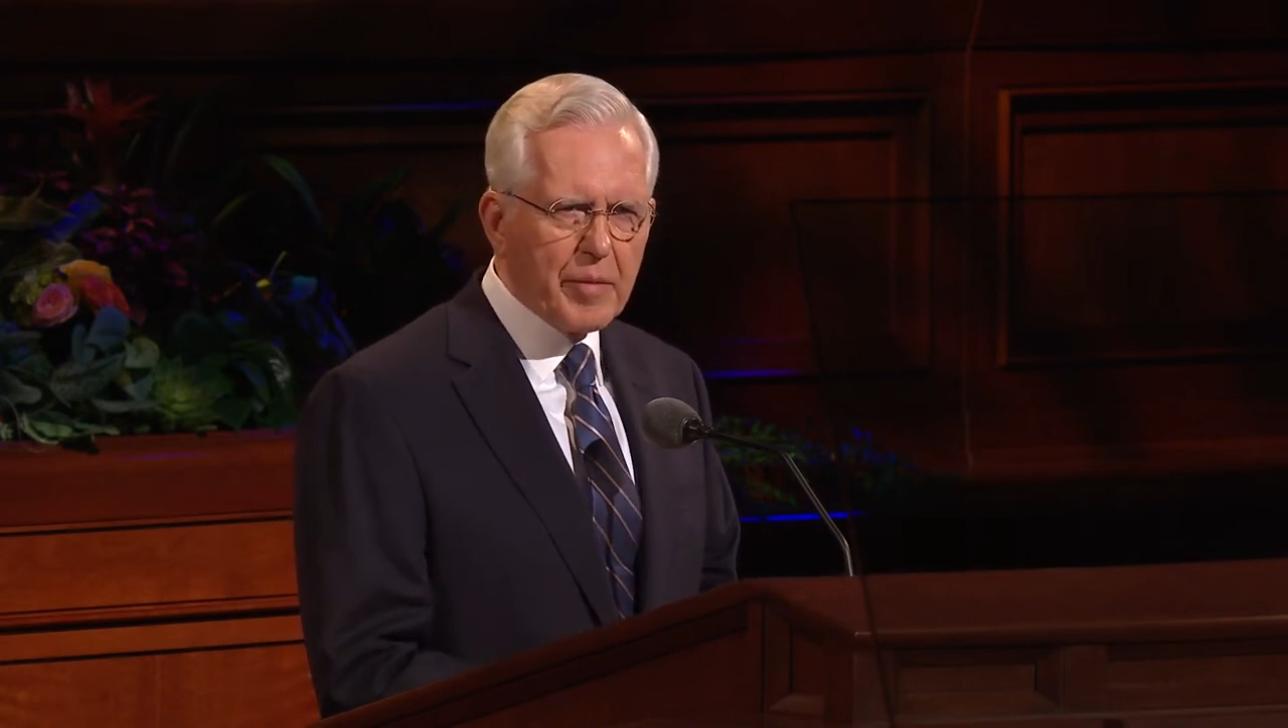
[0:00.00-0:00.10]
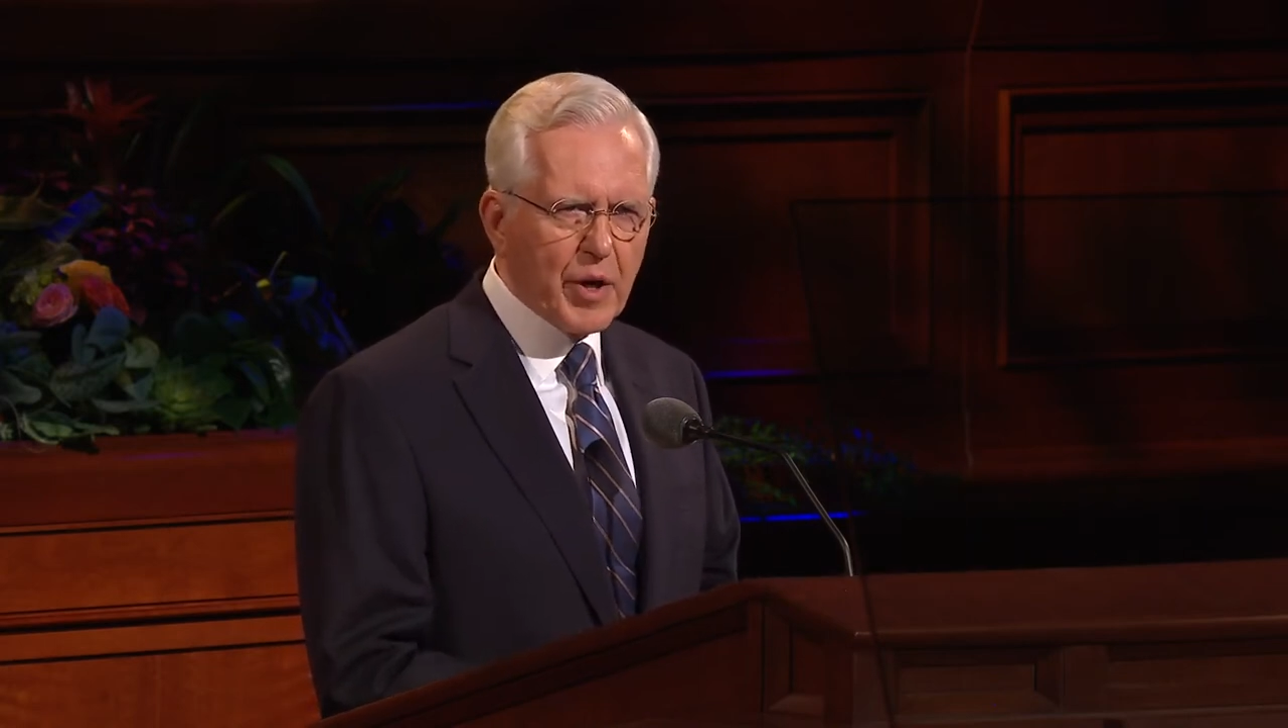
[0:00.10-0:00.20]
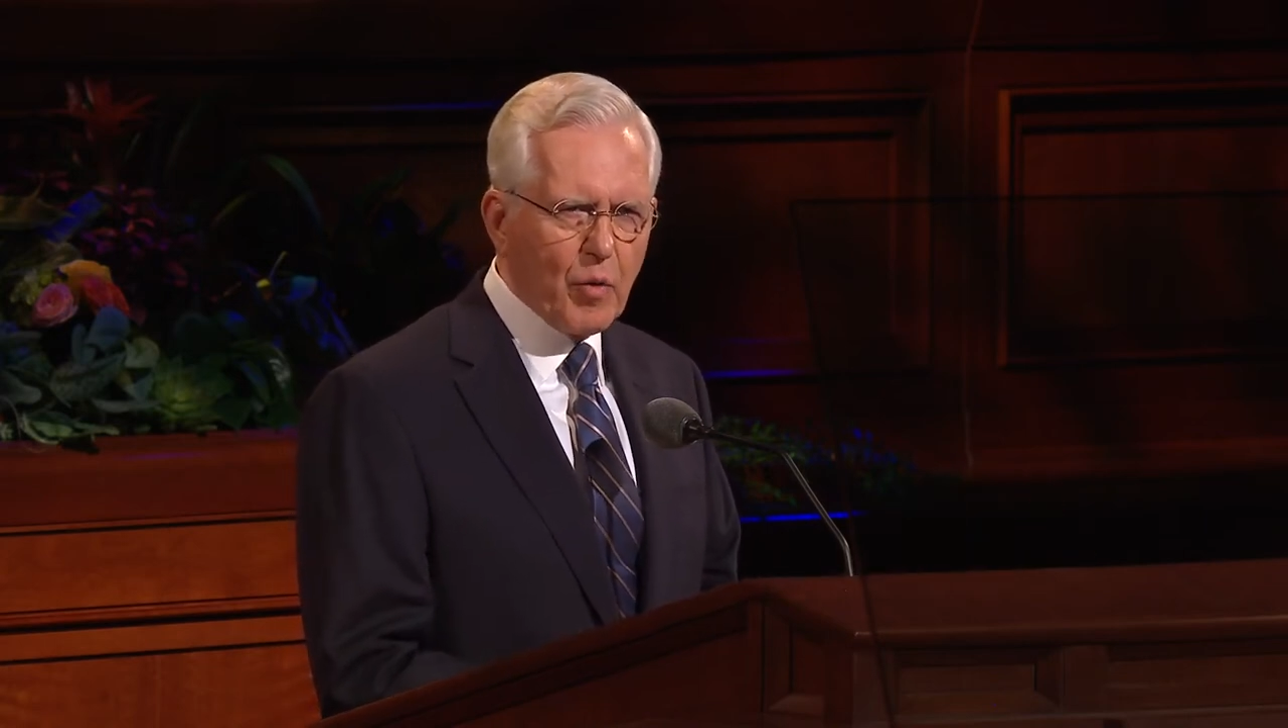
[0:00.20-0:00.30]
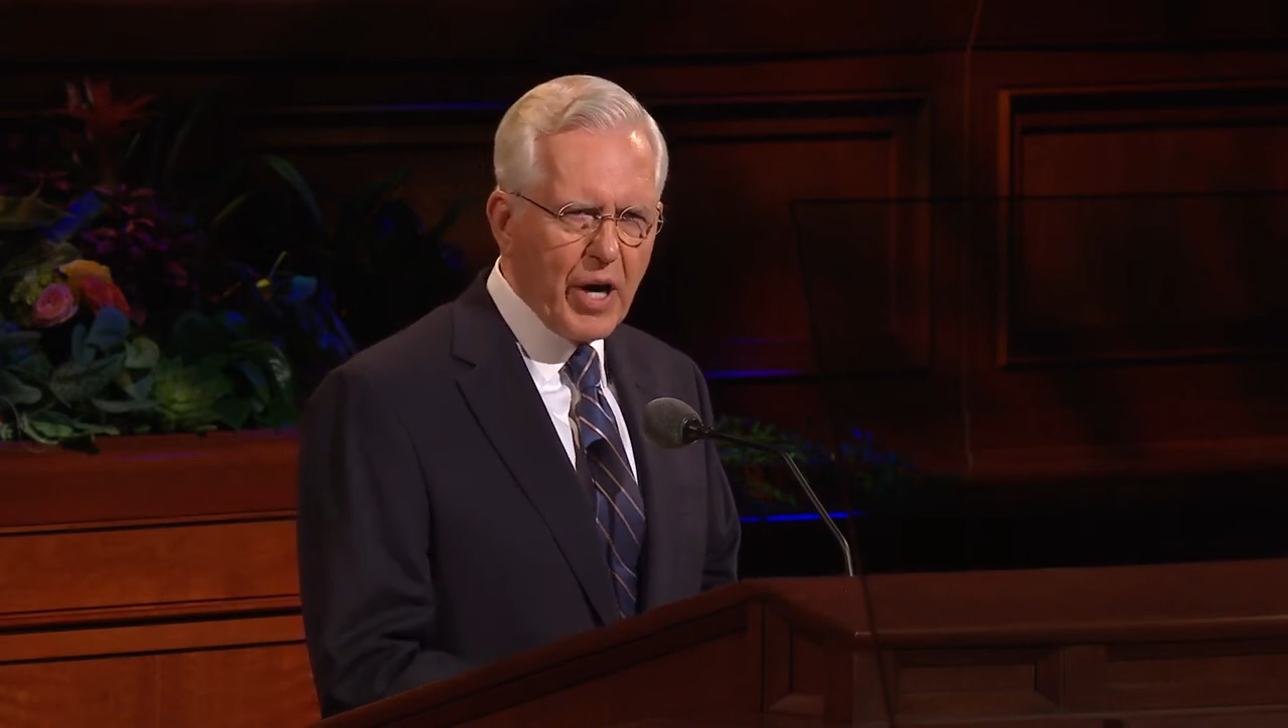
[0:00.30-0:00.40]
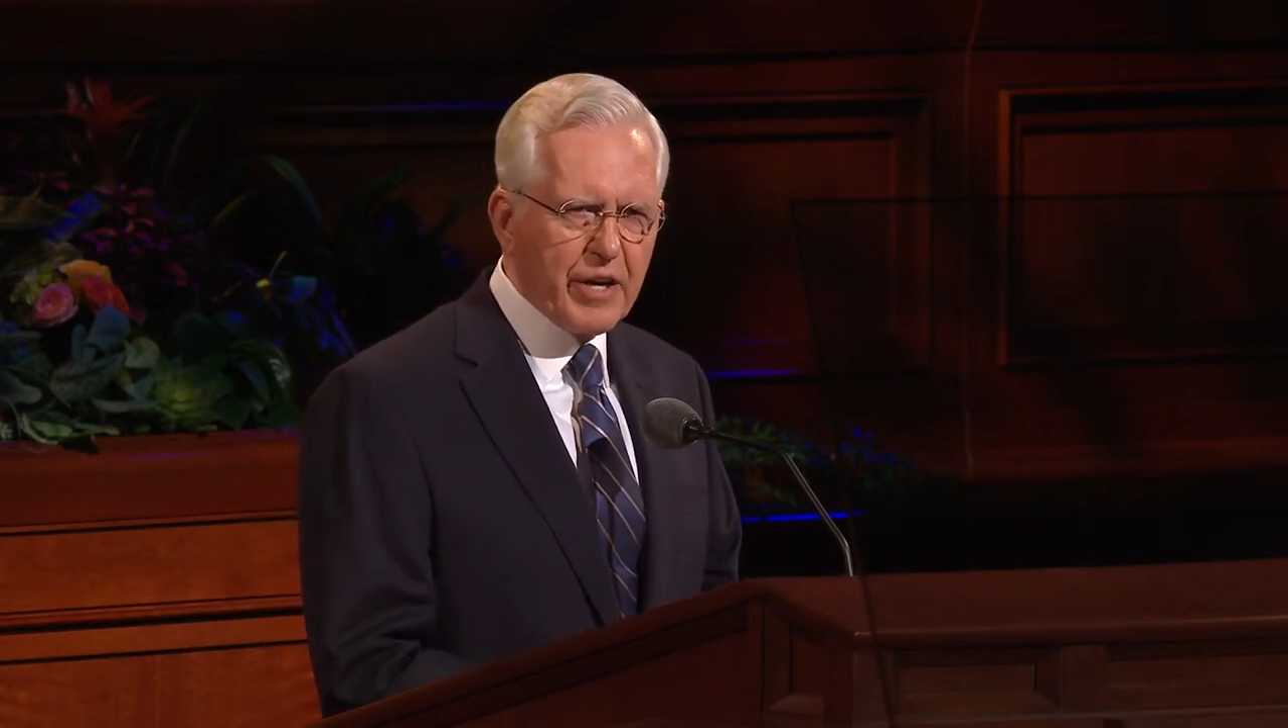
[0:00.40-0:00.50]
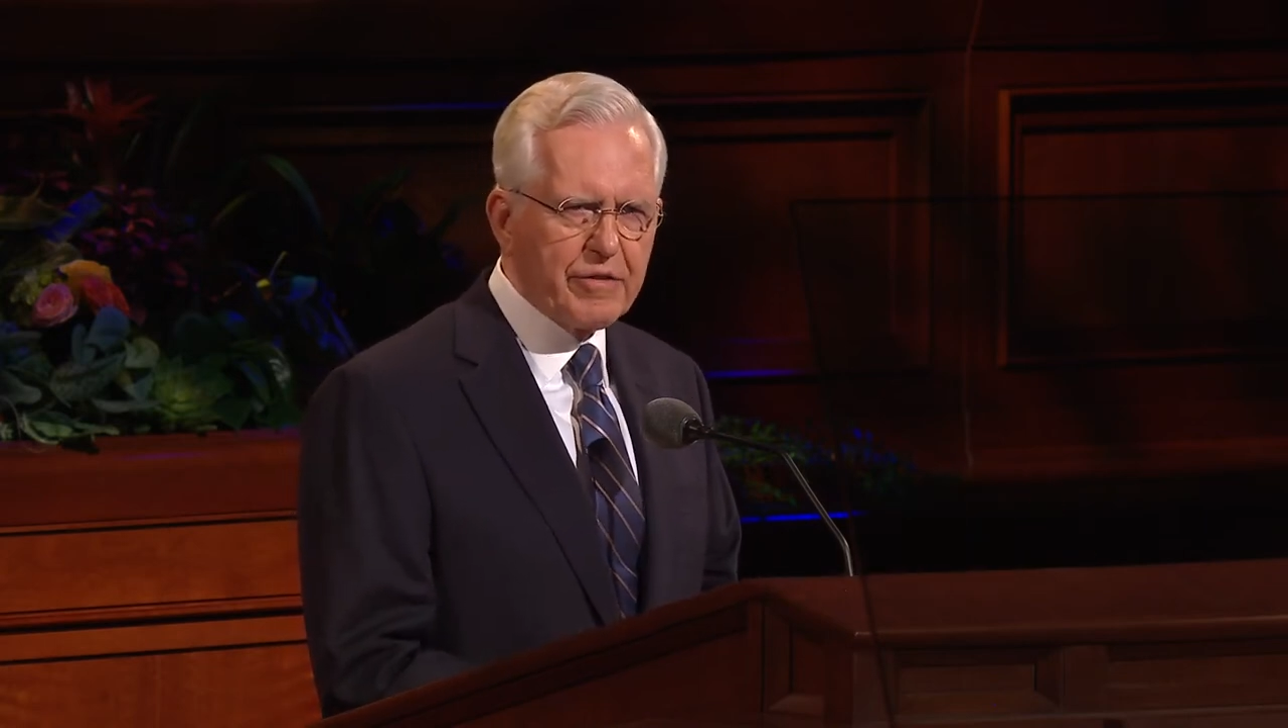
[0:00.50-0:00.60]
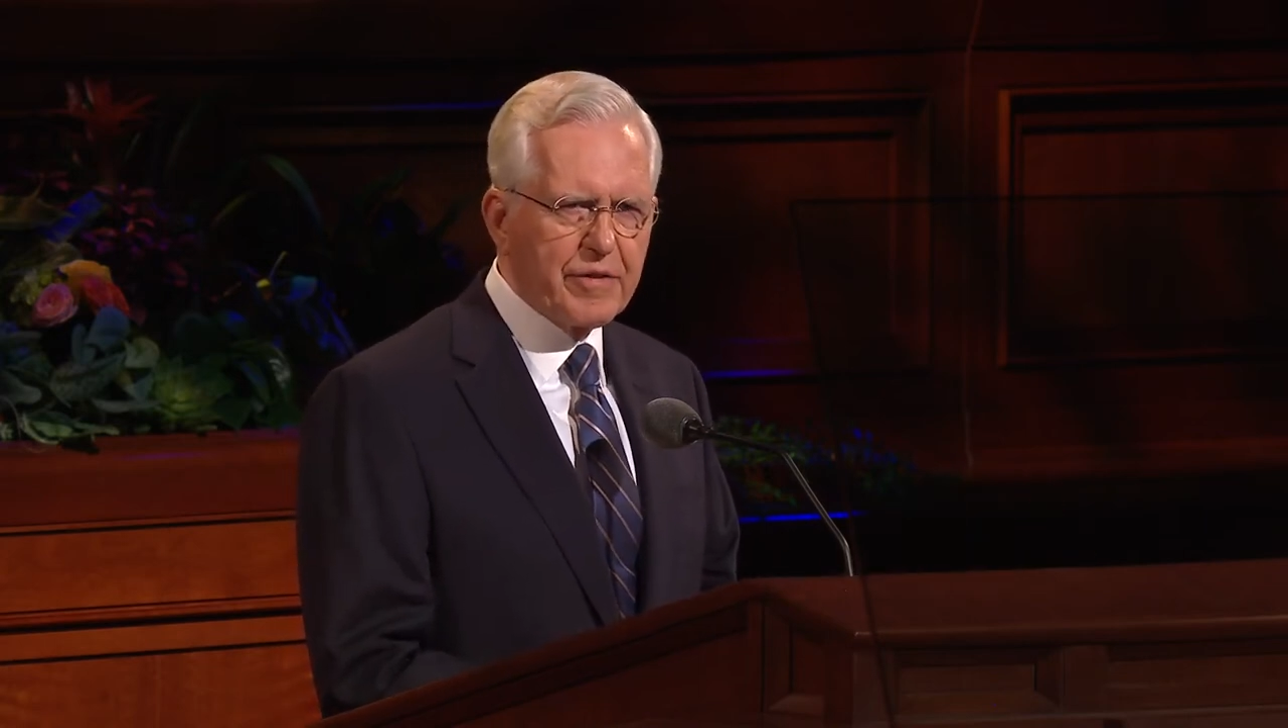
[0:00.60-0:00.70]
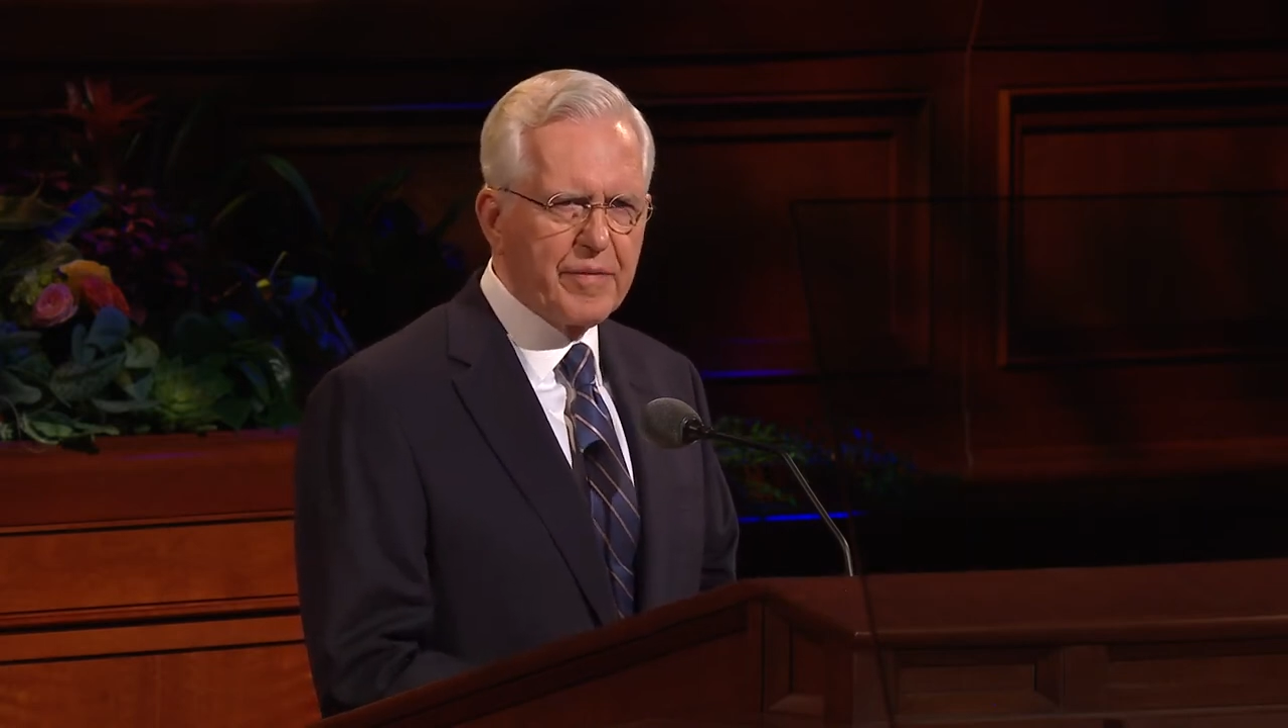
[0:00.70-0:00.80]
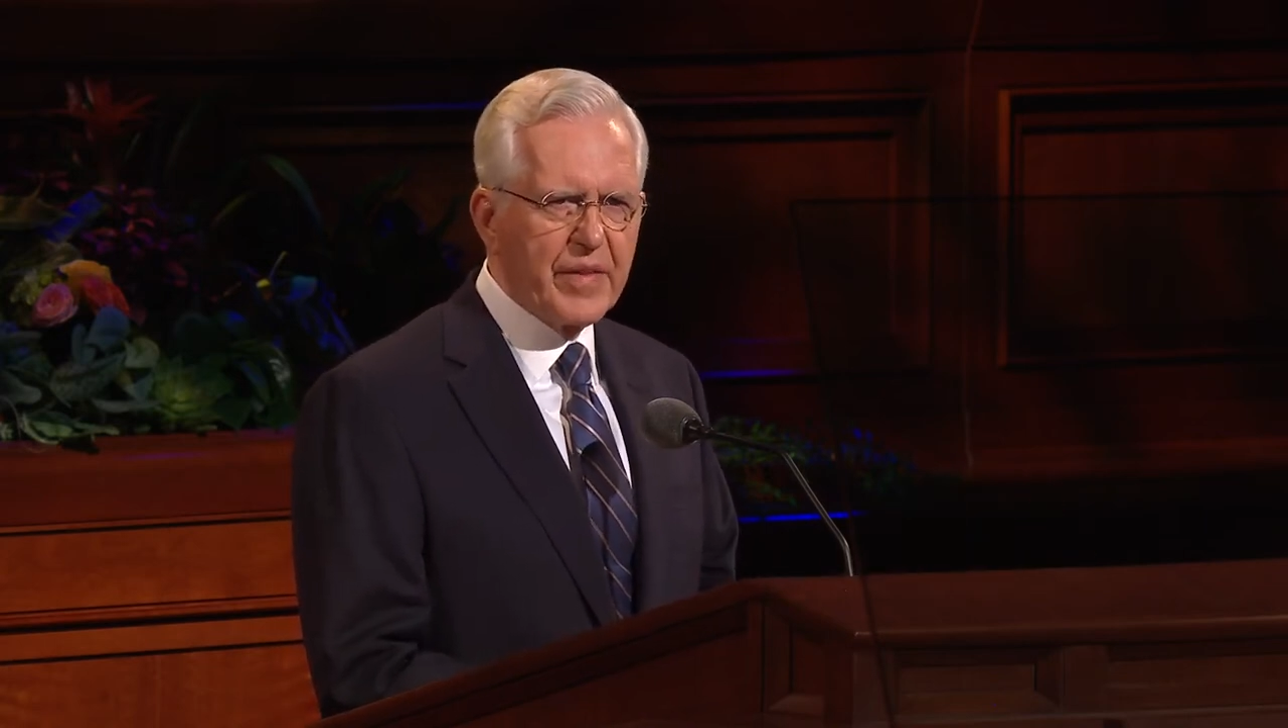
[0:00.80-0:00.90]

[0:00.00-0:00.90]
and a wife,